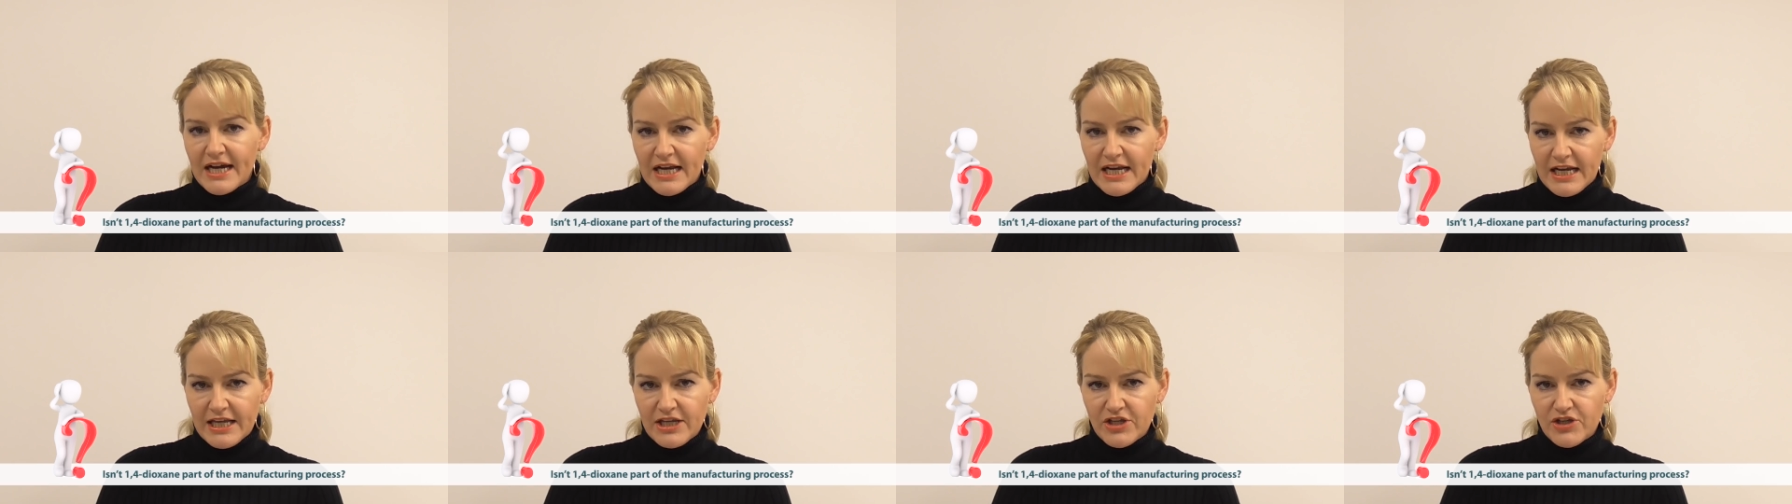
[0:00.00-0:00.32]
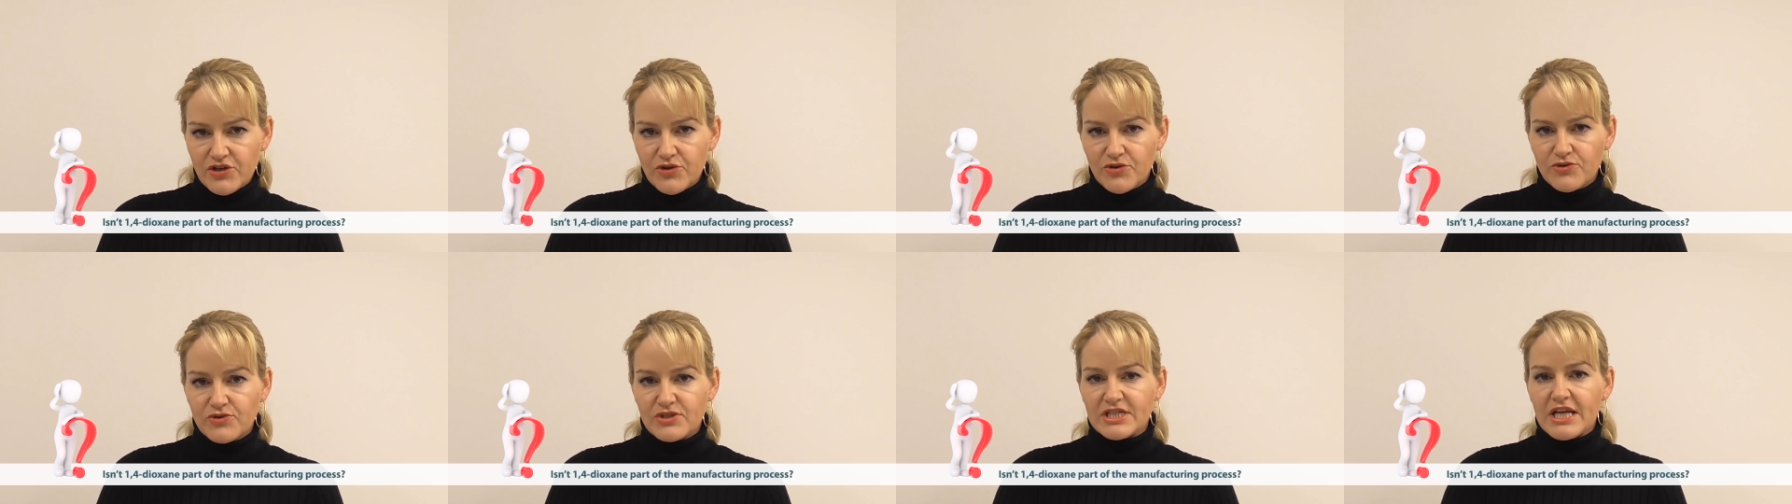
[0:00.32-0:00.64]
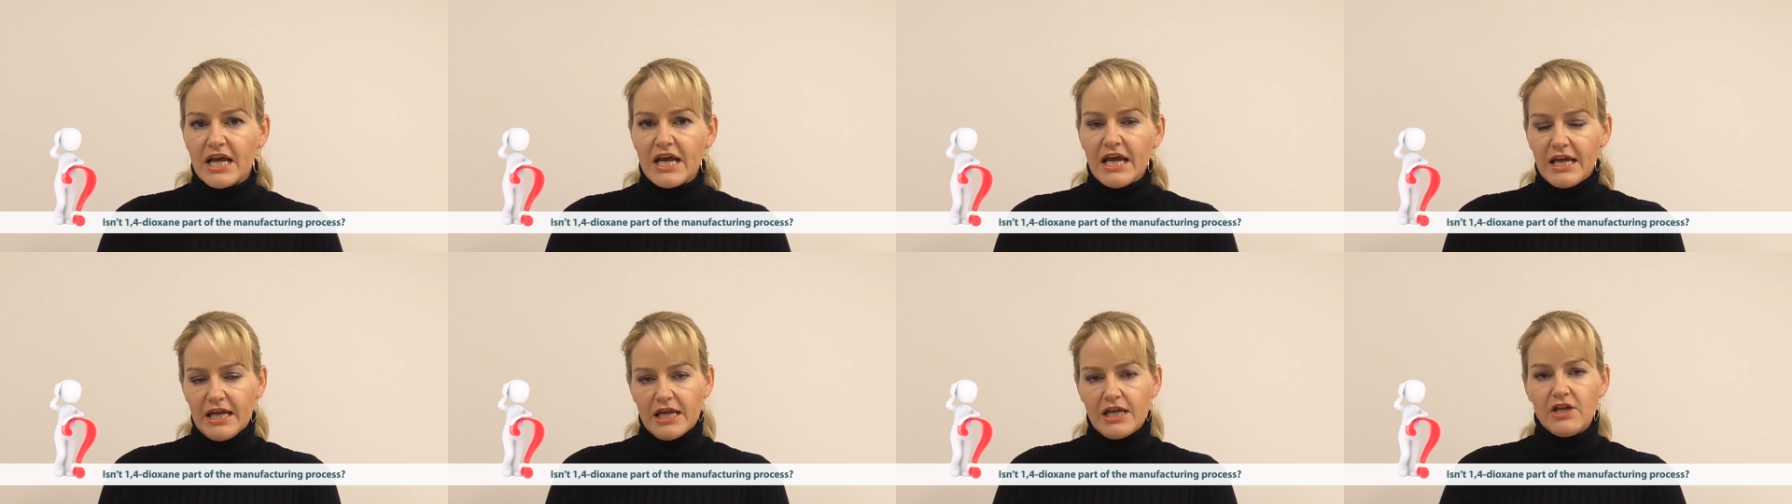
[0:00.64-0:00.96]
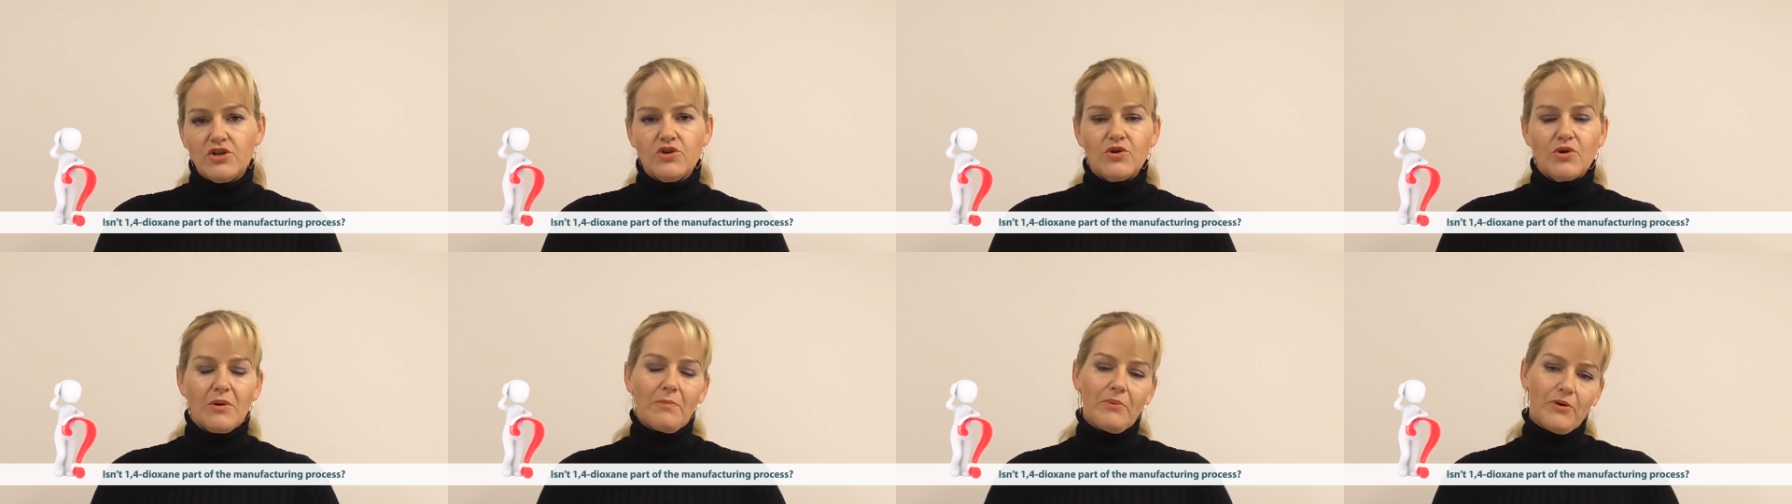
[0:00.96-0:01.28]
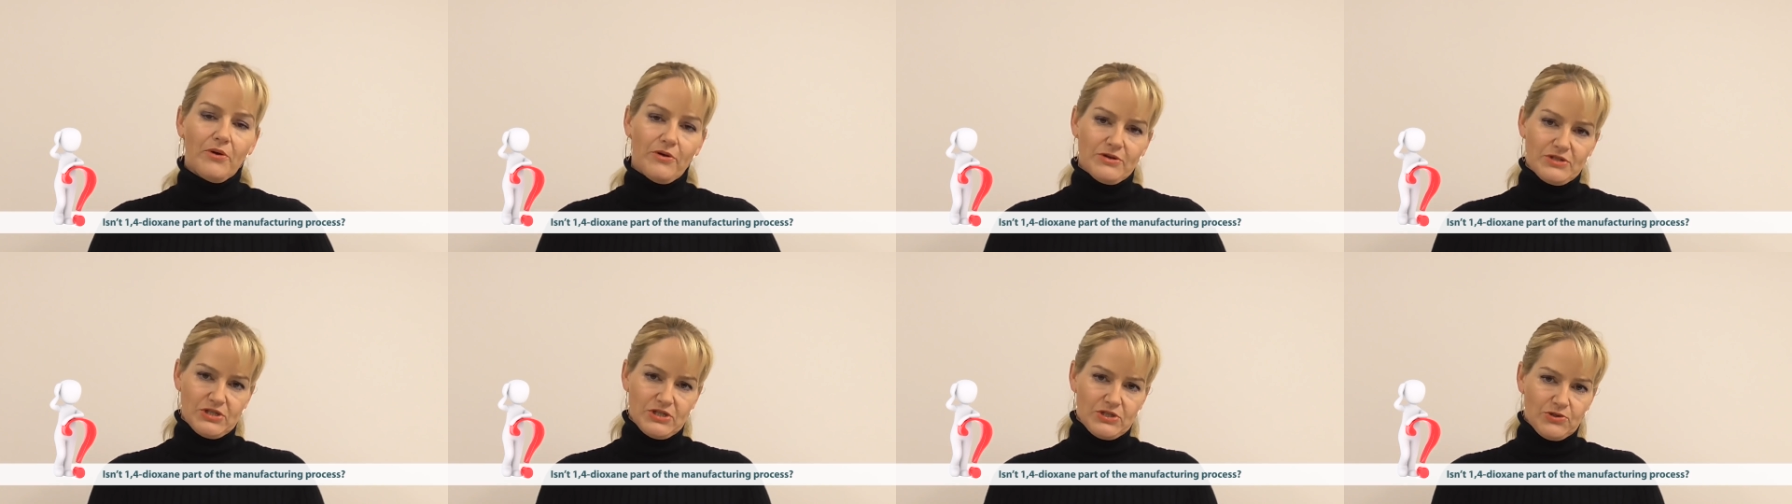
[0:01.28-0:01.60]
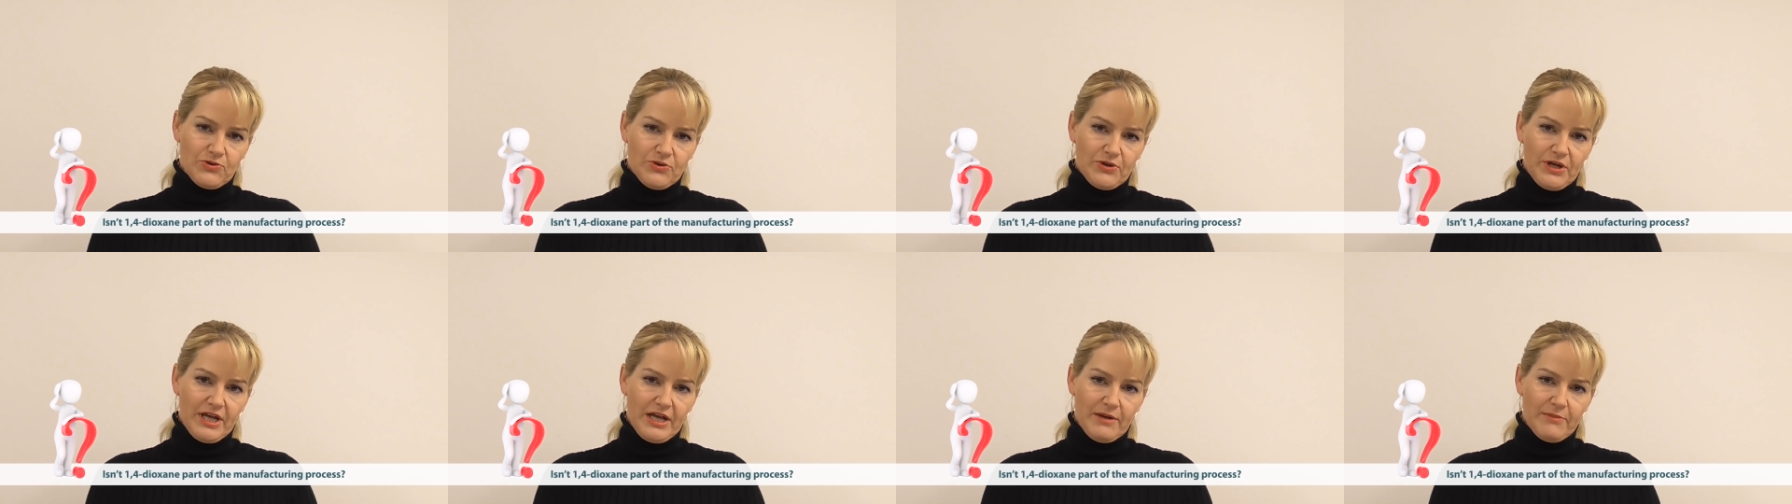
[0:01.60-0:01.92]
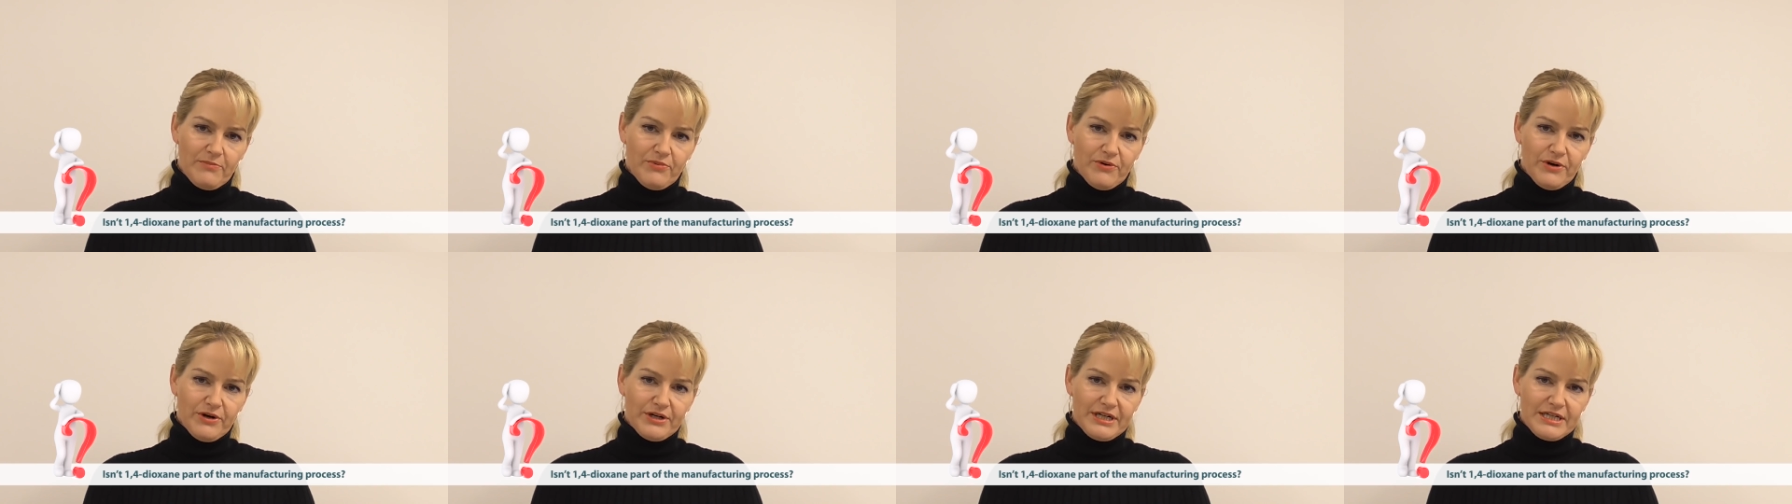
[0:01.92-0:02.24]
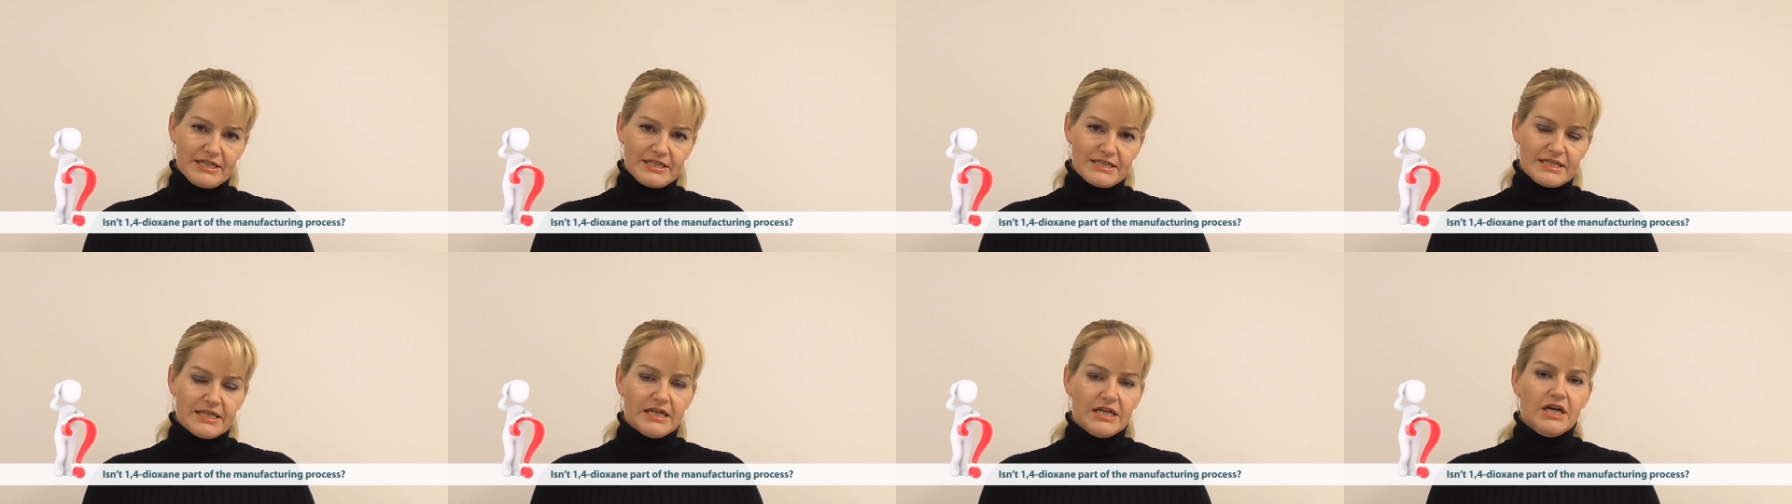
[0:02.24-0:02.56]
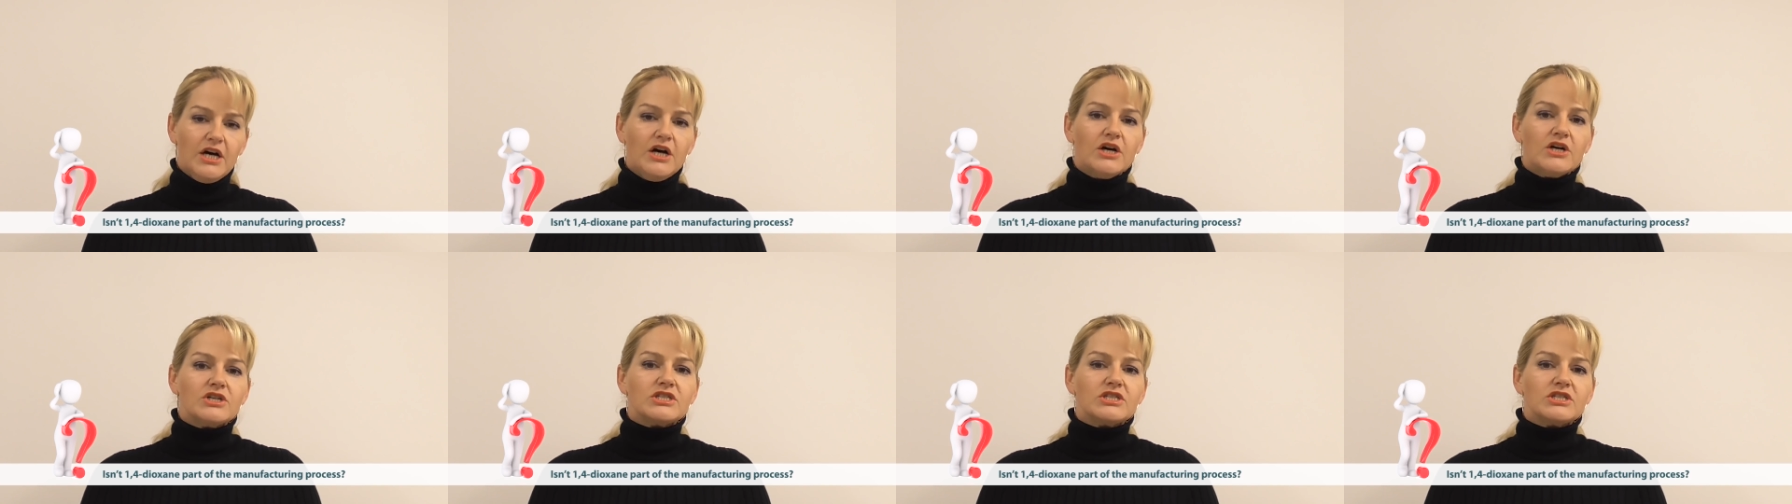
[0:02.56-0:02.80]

daily use in your personal care products.